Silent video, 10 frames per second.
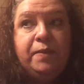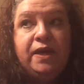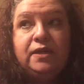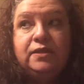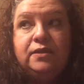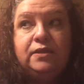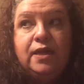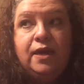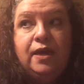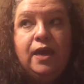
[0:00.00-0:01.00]
because it's
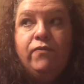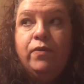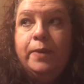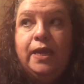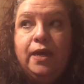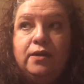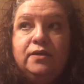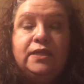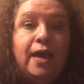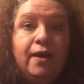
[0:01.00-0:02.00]
like everybody
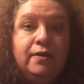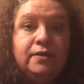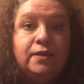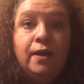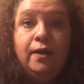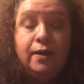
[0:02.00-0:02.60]
else has